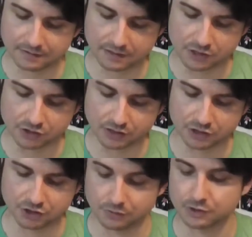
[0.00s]
initial
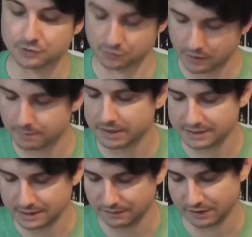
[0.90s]
issue, which was written by
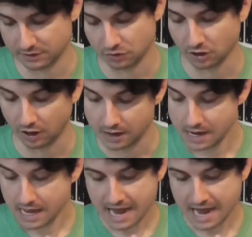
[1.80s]
Steve Englehart,